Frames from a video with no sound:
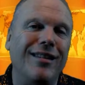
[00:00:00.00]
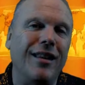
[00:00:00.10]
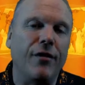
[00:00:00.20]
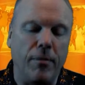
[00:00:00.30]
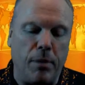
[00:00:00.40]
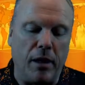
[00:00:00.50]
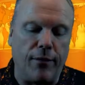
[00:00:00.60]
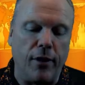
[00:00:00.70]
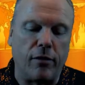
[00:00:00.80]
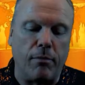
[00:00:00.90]
these living
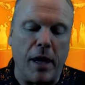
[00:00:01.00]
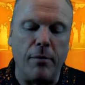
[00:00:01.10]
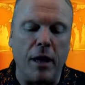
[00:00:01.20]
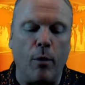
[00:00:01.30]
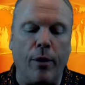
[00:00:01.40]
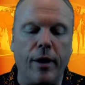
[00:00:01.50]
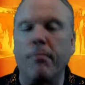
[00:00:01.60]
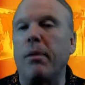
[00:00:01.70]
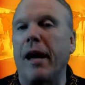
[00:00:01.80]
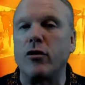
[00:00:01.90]
benefits might be able to
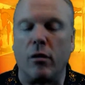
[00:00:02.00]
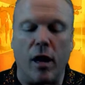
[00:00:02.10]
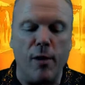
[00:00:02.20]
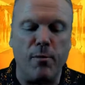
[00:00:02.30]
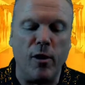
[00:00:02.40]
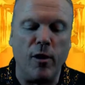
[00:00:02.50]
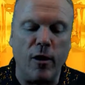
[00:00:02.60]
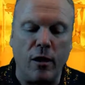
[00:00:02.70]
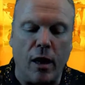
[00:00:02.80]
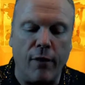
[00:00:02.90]
impact your life
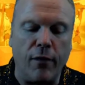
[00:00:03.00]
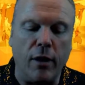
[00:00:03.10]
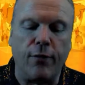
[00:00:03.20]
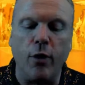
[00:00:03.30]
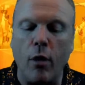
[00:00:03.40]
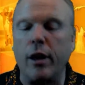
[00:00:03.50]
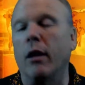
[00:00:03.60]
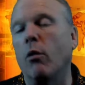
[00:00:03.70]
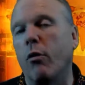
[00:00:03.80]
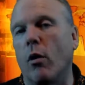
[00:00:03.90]
if you are
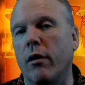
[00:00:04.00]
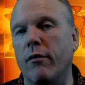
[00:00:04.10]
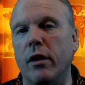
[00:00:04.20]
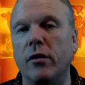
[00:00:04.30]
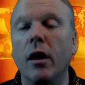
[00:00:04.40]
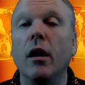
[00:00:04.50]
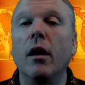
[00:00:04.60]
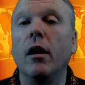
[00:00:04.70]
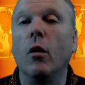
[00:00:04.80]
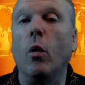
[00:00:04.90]
hit with one of these
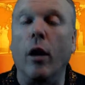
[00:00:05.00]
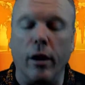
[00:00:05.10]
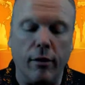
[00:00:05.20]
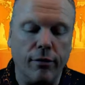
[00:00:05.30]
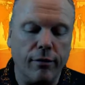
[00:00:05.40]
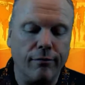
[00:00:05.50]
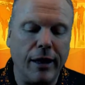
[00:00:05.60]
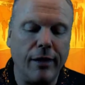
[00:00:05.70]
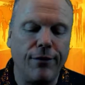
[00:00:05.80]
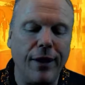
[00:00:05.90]
what-ifs.
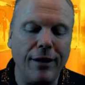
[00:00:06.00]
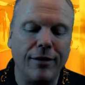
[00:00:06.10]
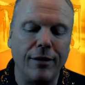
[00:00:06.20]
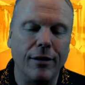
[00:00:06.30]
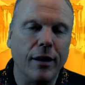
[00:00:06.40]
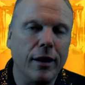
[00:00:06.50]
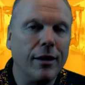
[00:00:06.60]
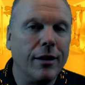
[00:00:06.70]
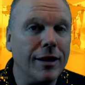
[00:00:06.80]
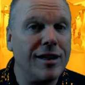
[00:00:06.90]
And face it,
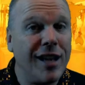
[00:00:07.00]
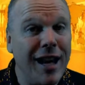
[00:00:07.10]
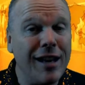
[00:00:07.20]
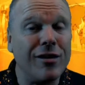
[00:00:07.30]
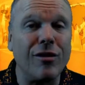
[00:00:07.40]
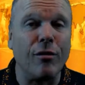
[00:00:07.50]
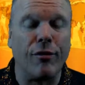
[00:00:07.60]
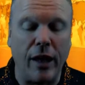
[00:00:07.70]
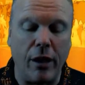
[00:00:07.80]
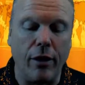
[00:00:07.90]
the chances
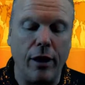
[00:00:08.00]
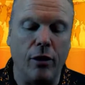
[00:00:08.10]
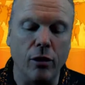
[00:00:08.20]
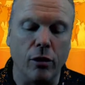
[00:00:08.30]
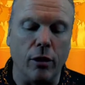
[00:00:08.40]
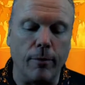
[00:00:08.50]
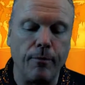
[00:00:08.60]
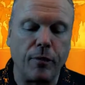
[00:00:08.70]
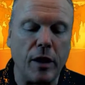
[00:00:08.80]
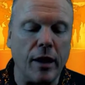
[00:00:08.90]
are very good
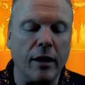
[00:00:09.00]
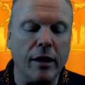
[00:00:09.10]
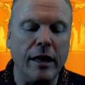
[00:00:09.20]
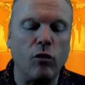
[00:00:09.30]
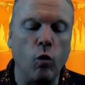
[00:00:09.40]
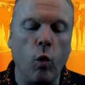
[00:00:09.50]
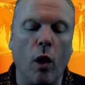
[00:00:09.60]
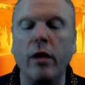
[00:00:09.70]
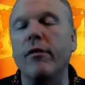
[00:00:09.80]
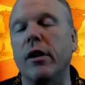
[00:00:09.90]
that at least
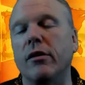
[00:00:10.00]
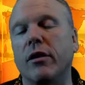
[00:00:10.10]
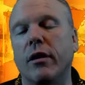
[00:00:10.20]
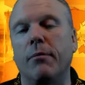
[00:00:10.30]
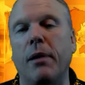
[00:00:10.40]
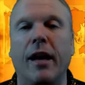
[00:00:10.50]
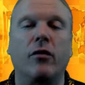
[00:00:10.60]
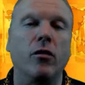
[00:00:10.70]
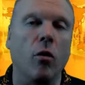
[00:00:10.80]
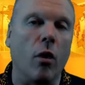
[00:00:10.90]
one of these could
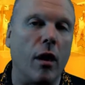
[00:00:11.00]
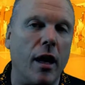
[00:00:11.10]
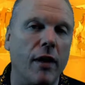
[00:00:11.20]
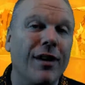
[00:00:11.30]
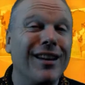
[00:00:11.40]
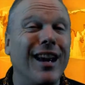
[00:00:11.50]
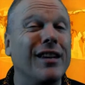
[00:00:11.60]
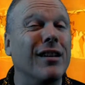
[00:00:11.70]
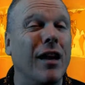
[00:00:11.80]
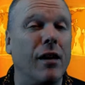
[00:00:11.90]
impact your life
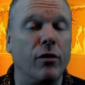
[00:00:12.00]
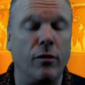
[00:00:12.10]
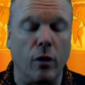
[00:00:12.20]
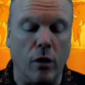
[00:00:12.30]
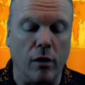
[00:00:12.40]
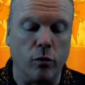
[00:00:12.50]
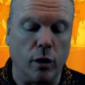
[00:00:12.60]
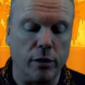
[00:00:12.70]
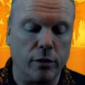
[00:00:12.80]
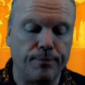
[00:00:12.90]
and the lives of your loved
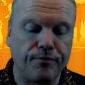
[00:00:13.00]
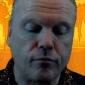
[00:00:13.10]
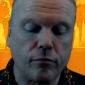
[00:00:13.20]
ones.